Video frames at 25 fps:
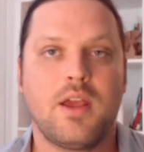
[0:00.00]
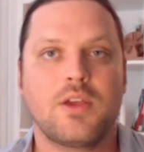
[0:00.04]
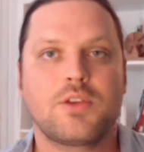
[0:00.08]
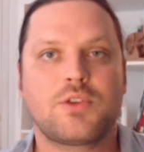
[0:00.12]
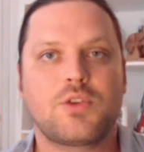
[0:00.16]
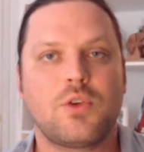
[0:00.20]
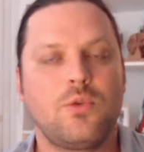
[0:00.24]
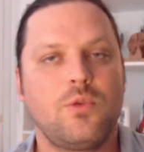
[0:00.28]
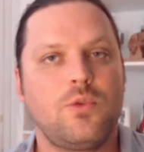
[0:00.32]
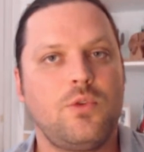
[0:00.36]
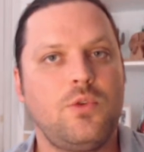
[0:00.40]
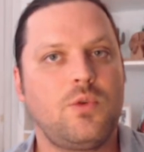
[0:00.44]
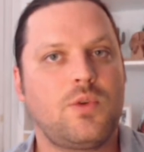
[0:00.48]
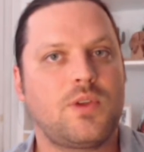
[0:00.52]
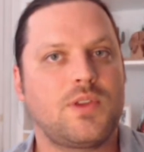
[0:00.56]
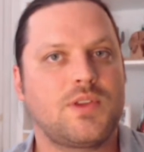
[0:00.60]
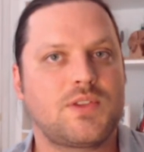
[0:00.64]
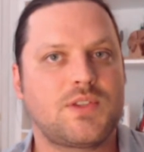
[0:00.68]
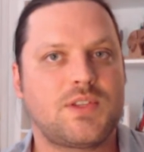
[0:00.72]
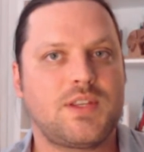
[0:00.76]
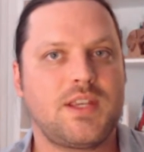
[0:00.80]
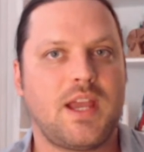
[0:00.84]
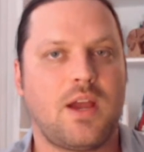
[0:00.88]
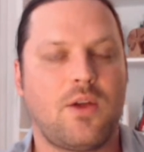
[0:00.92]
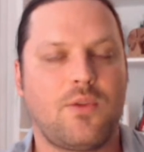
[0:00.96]
So you can
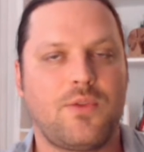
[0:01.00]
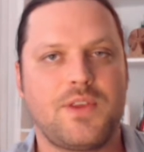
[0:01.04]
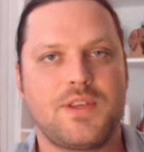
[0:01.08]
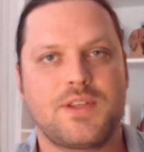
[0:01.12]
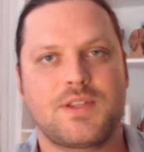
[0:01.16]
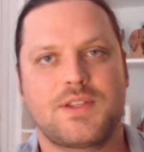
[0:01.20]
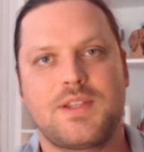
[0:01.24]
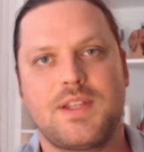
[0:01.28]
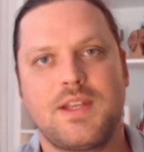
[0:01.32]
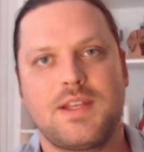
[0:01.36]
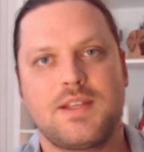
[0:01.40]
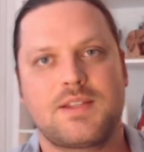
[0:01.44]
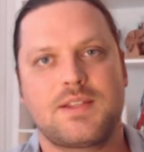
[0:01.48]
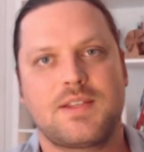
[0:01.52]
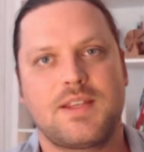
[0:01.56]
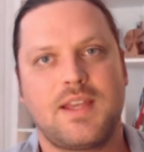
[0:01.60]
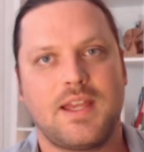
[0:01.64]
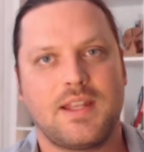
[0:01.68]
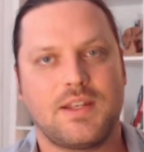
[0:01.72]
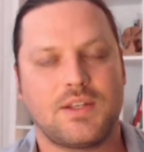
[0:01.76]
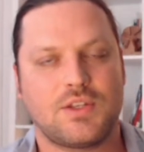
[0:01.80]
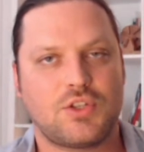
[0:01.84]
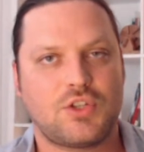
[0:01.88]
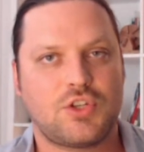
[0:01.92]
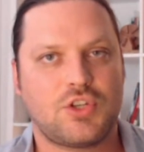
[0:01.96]
see how these things
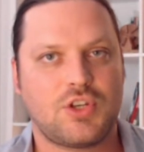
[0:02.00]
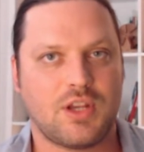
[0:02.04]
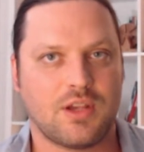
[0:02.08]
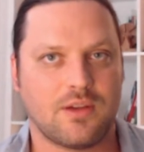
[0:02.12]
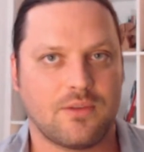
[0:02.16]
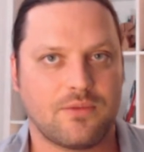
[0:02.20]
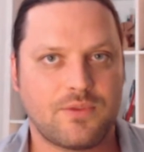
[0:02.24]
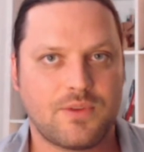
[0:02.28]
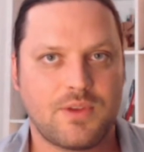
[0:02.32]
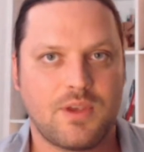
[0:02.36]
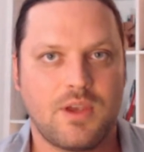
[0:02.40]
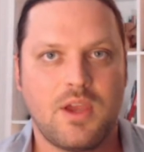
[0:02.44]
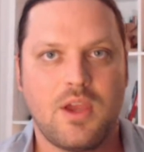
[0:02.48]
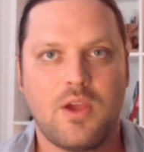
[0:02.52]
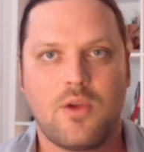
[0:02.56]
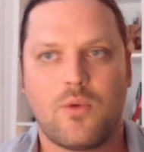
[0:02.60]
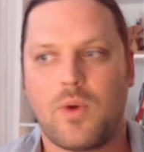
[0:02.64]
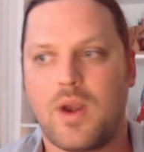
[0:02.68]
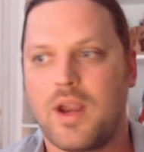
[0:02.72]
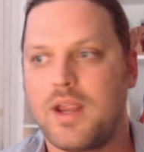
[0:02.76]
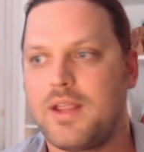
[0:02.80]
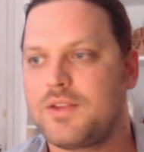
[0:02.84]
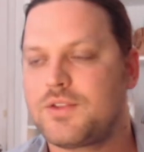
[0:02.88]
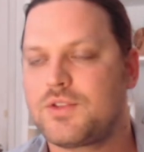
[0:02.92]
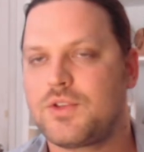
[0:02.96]
can shift,
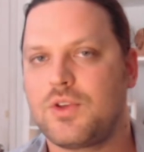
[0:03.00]
right?